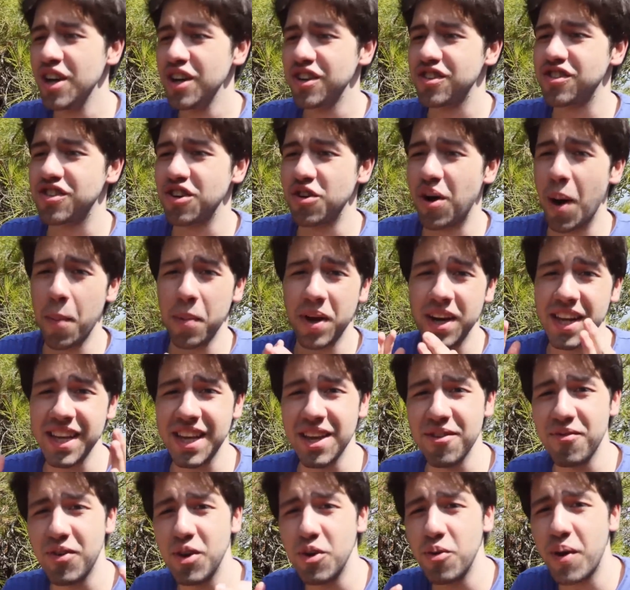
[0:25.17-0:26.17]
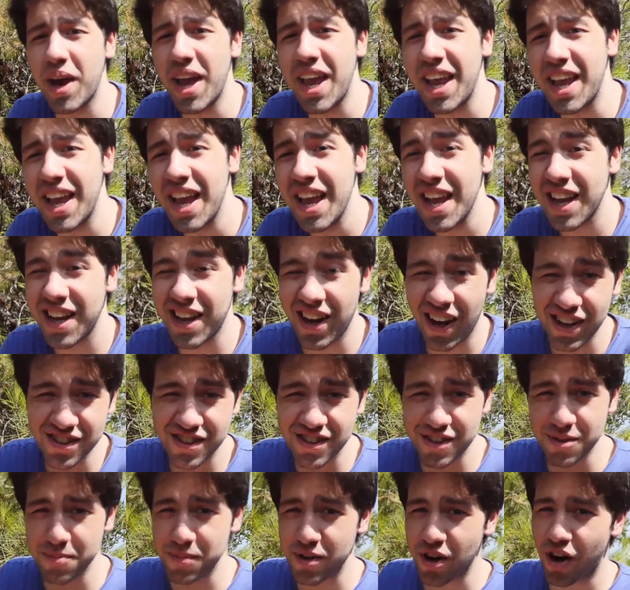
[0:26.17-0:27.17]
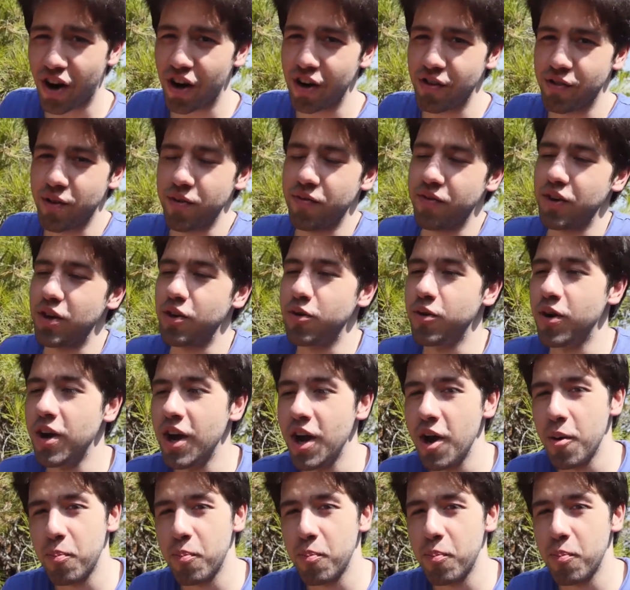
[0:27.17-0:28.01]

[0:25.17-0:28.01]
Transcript: So I'm gonna give you a custom card review.